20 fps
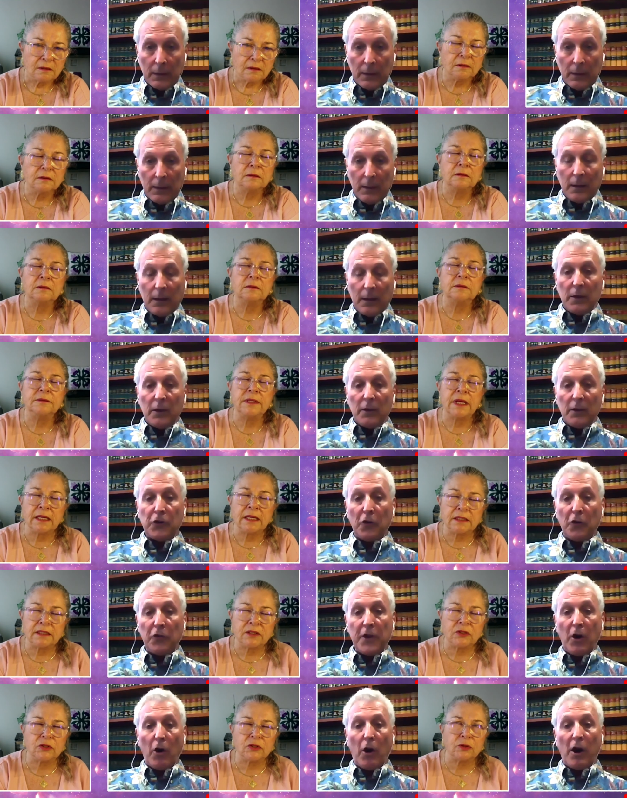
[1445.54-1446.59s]
Speaker 1: Oh, so
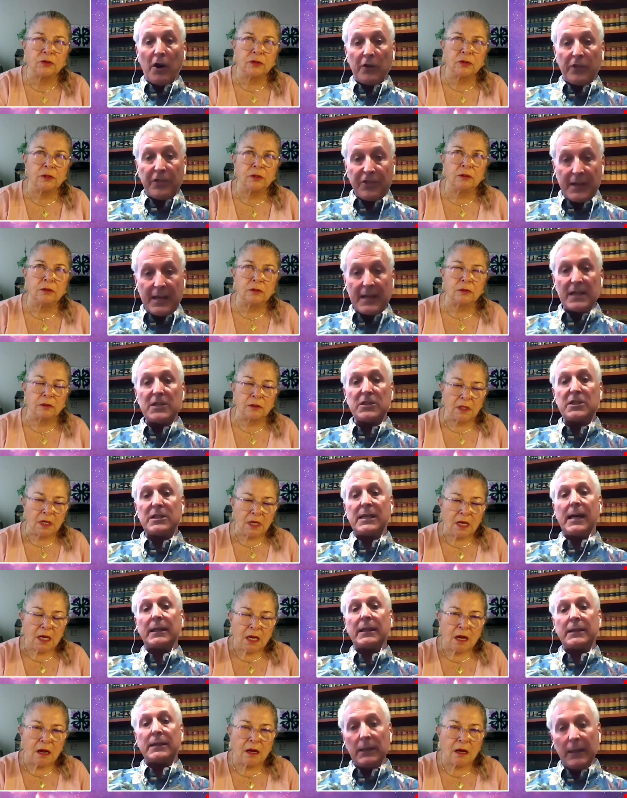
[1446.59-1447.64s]
there are true. things
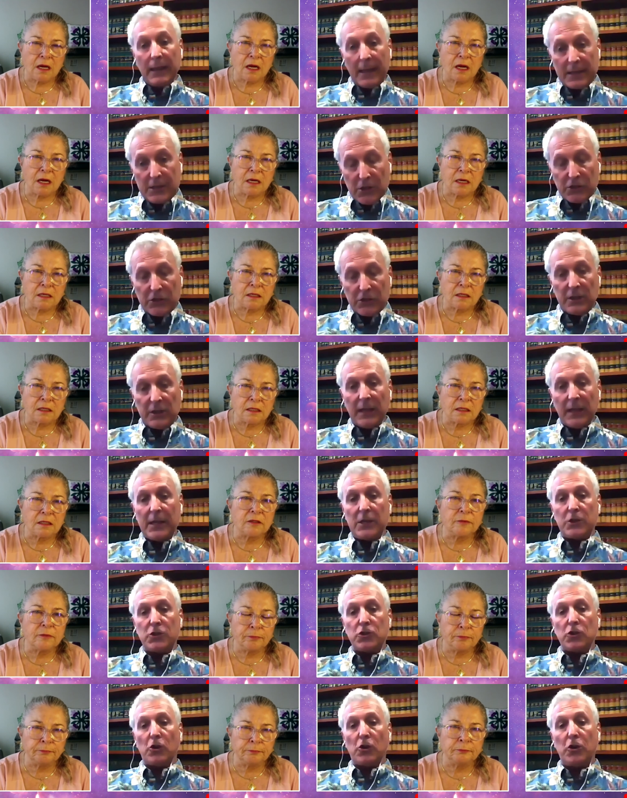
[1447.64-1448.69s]
that the
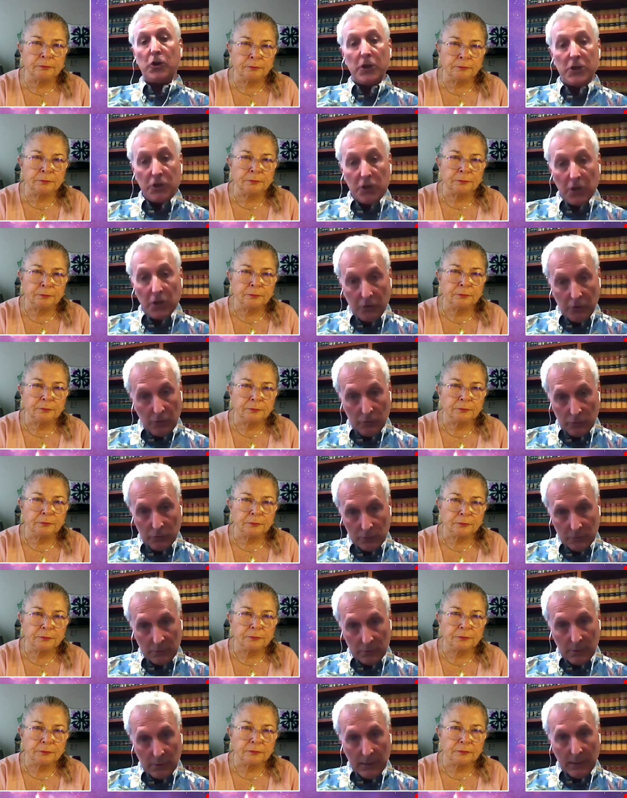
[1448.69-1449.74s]
legislature could do.
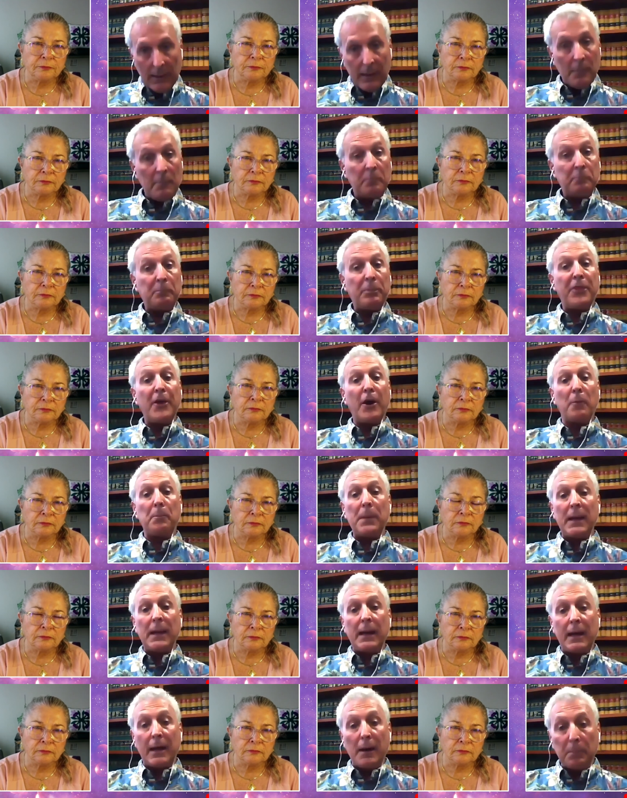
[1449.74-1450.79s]
They're
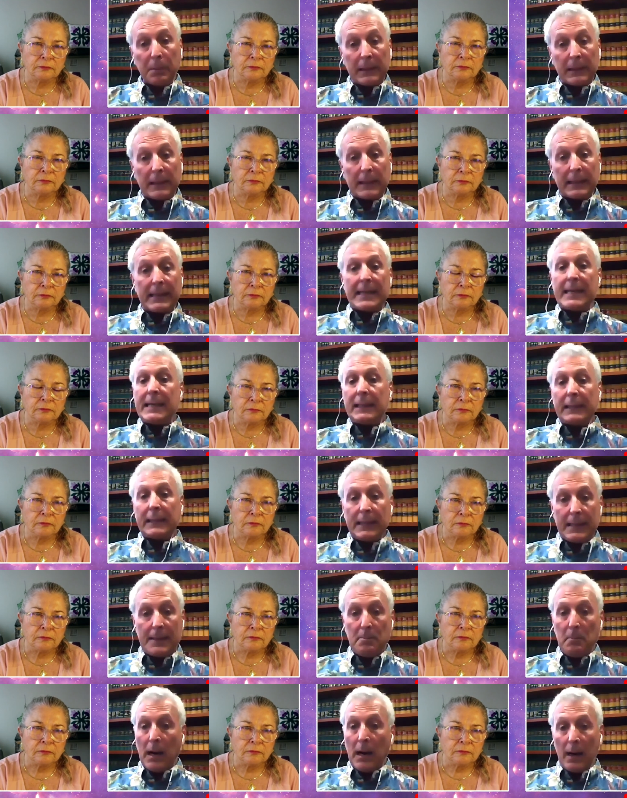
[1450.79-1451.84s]
being
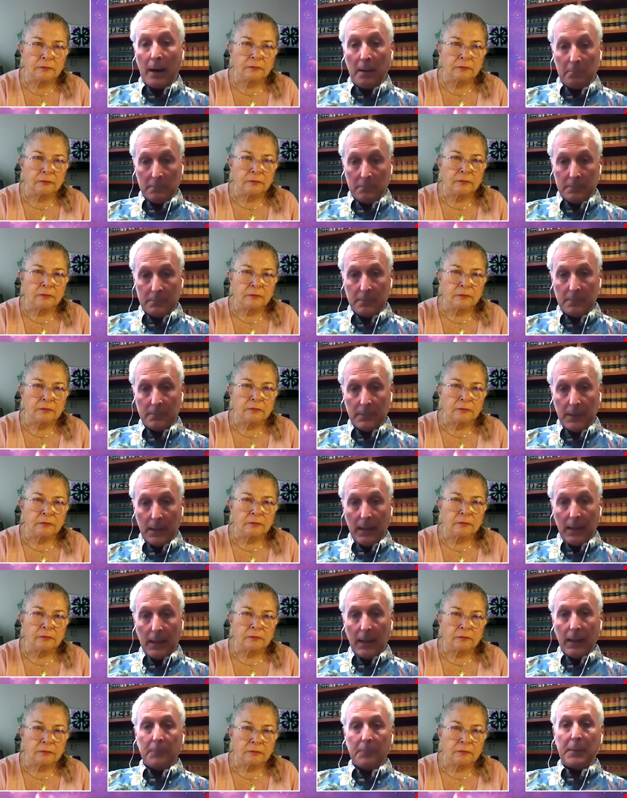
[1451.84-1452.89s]
completely mum
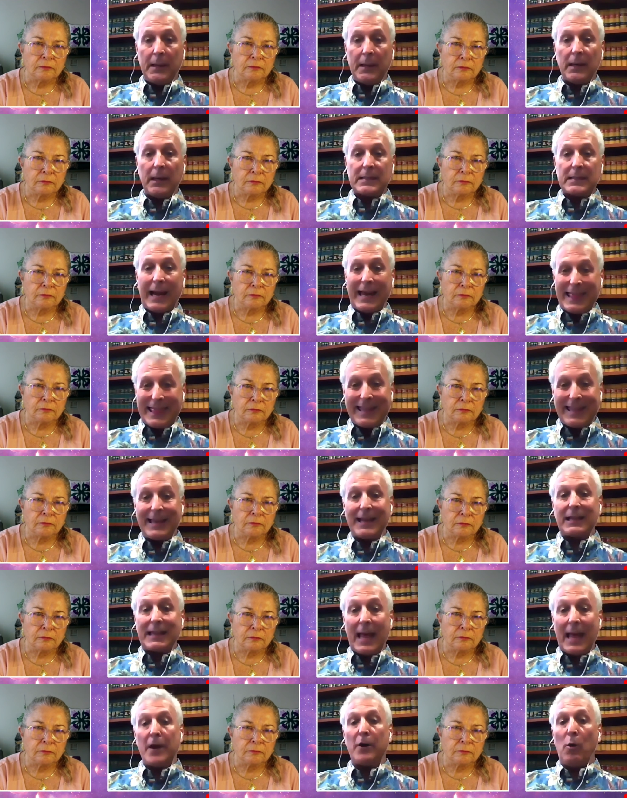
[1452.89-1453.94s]
because I think
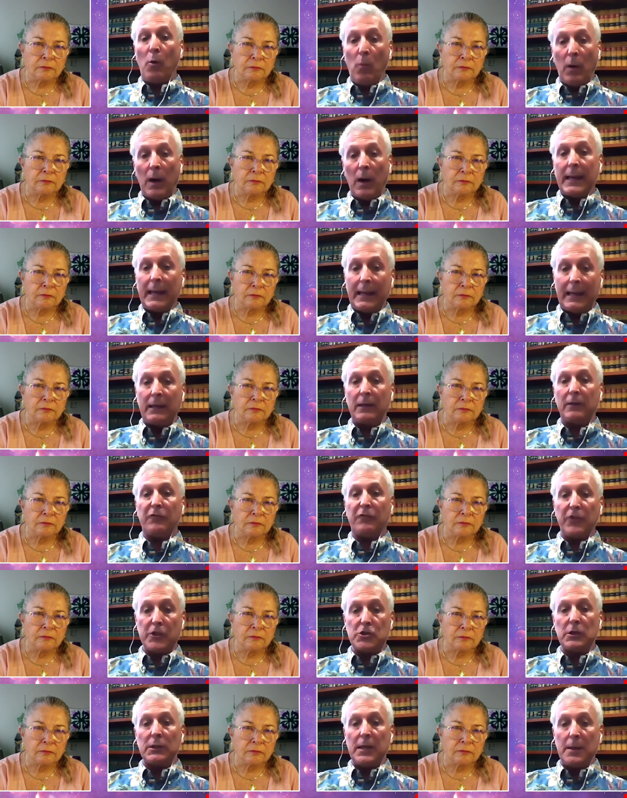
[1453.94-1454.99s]
they don't want to
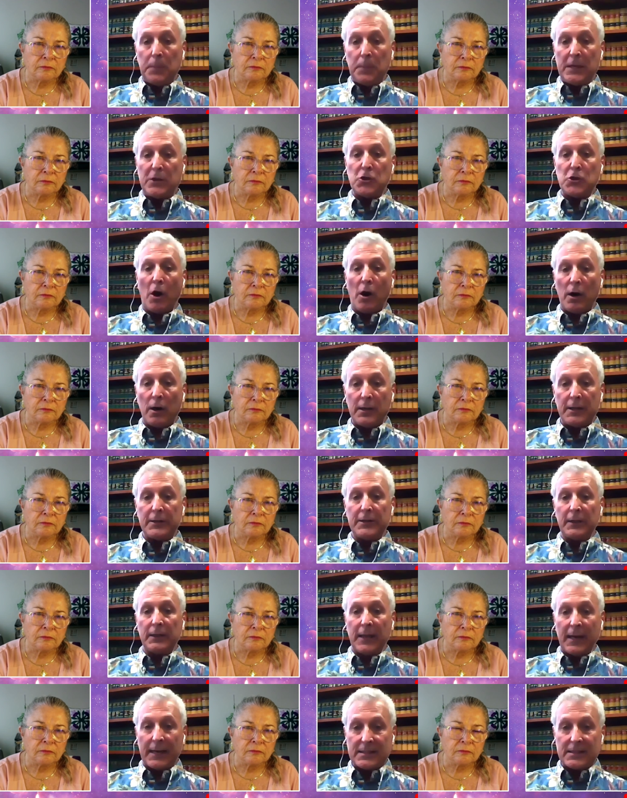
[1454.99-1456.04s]
individually be tarred in the
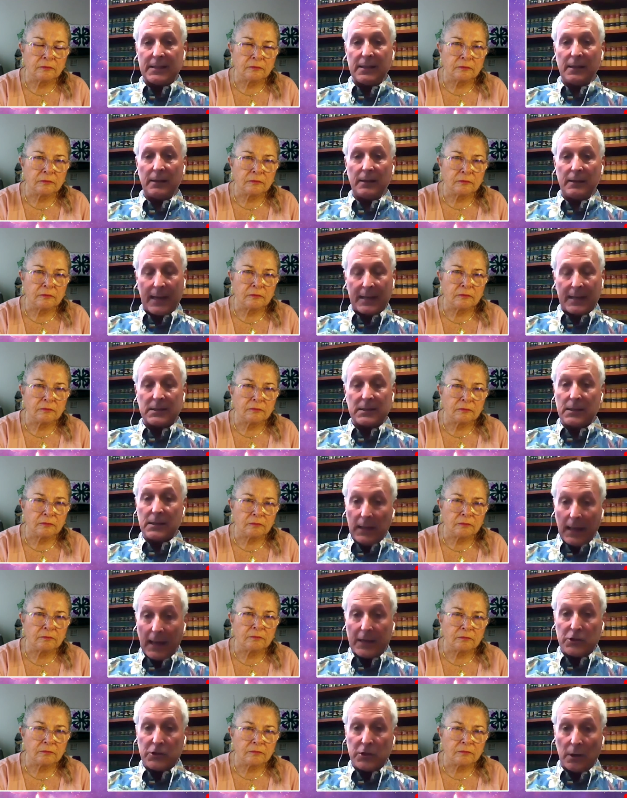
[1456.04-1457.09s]
next next
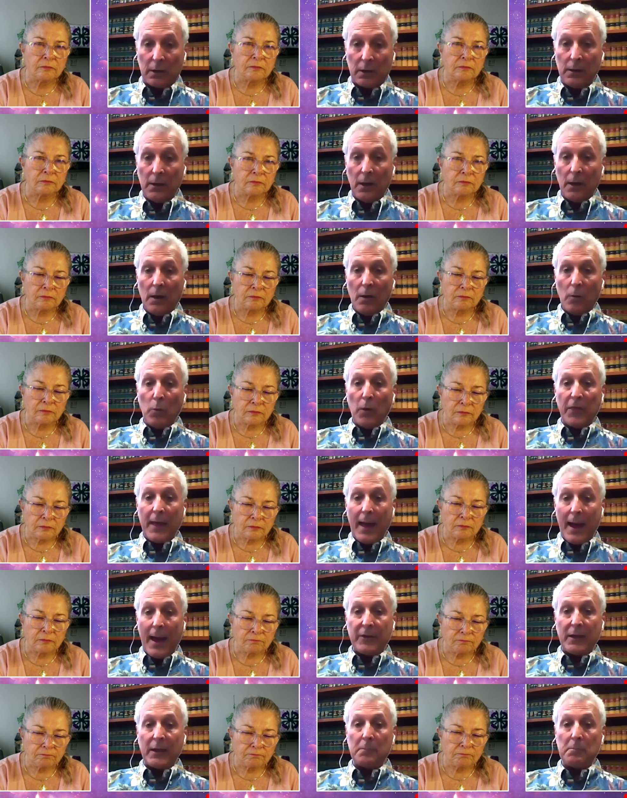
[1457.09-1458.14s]
election with
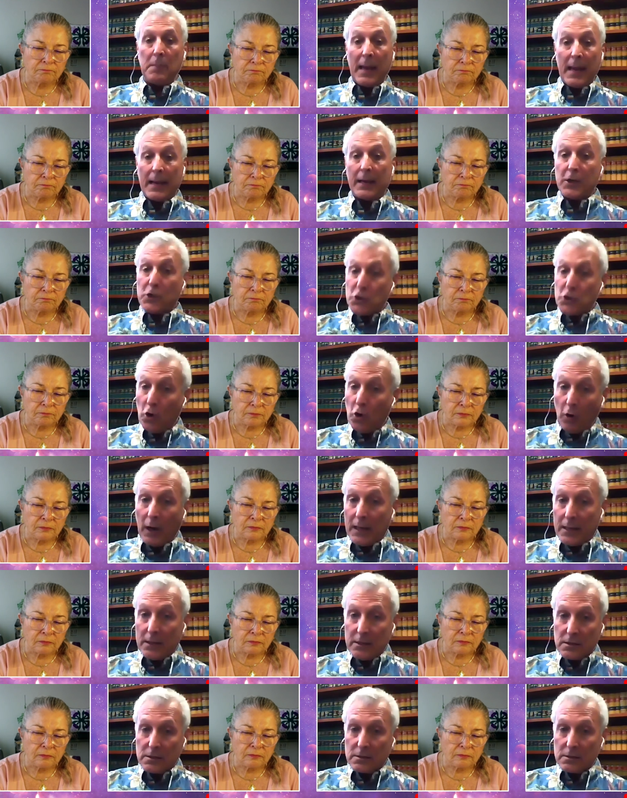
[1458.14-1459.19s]
having made a
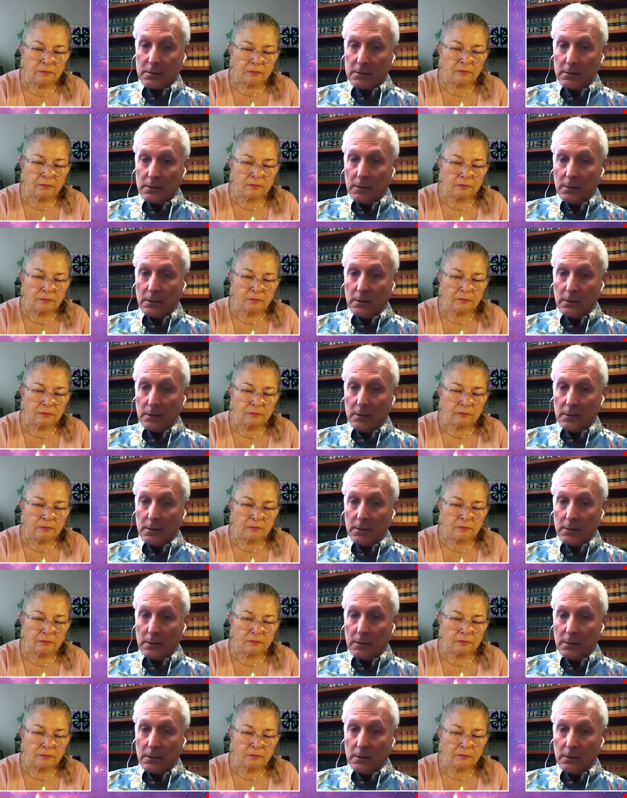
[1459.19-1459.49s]
choice